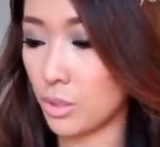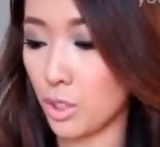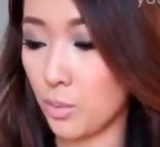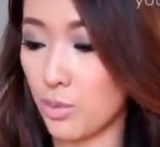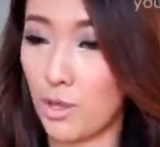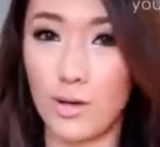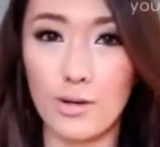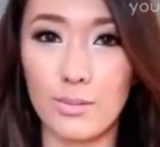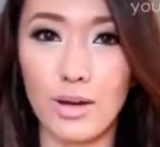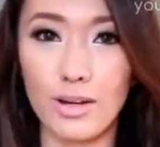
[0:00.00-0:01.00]
keep
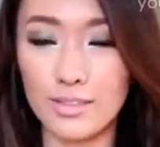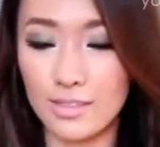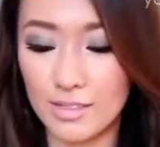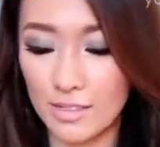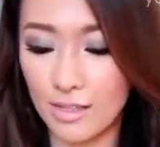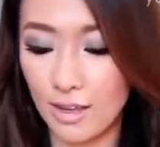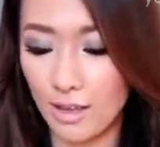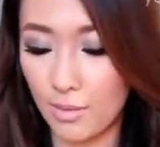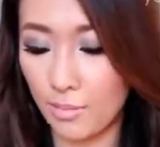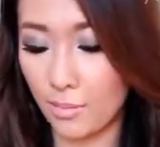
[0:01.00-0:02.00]
that in mind.
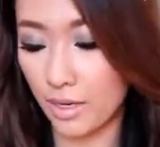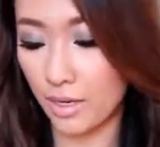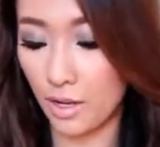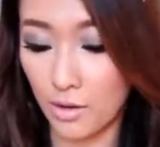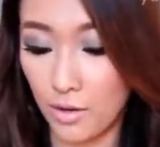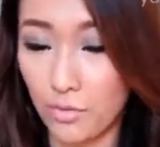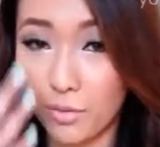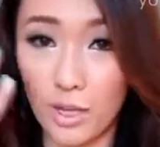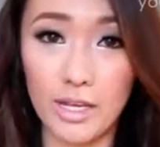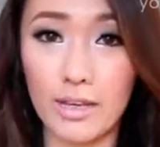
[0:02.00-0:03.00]
But I don't know if
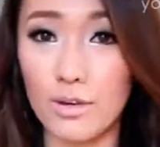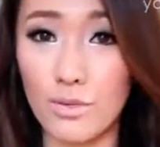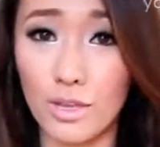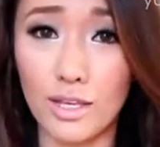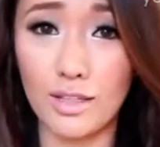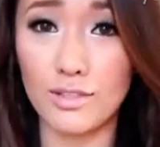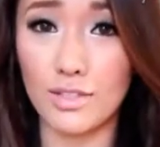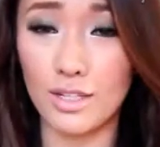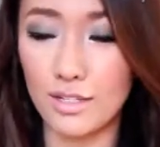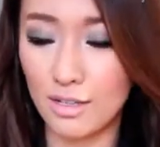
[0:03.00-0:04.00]
you like it and you think it
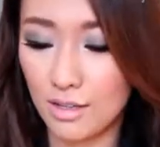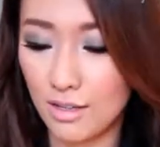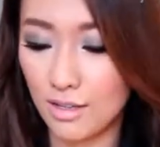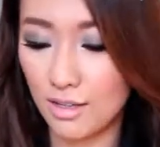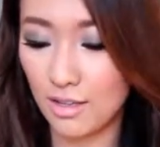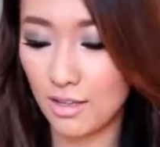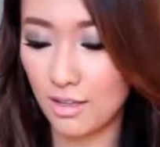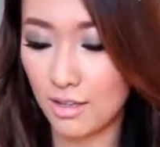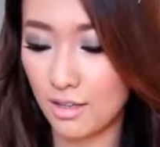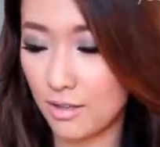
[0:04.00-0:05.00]
looks good.
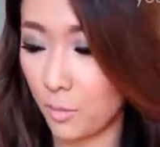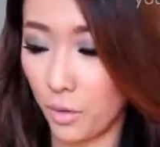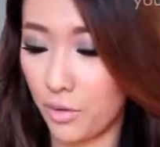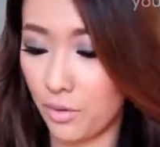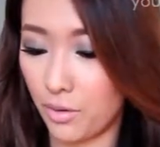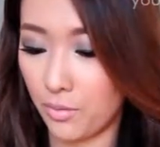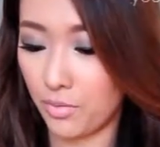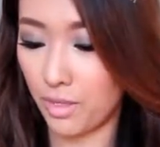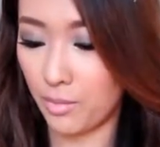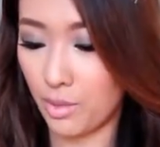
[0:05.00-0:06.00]
I don't know,
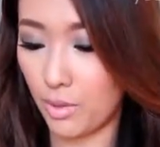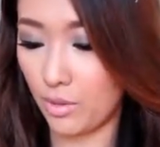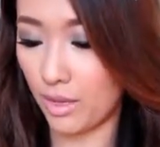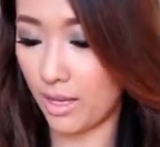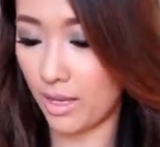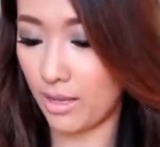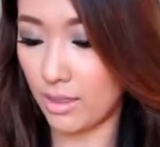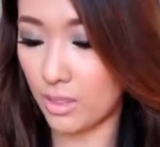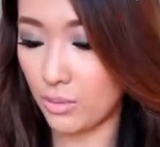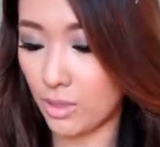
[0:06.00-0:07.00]
and maybe you'll like
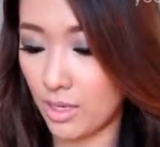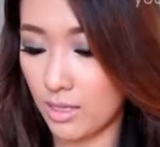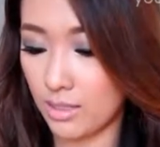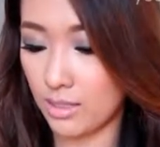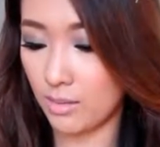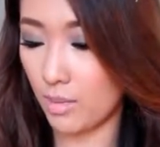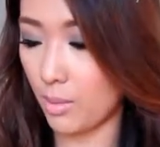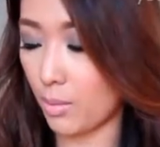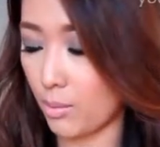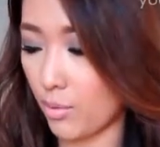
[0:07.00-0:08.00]
it. This one is the
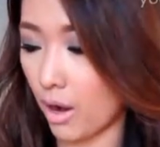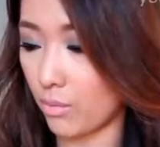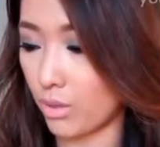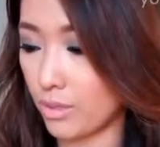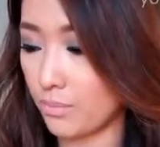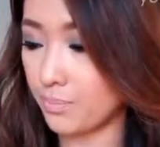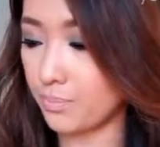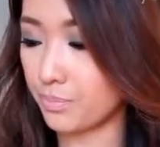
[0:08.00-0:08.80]
maple brown one,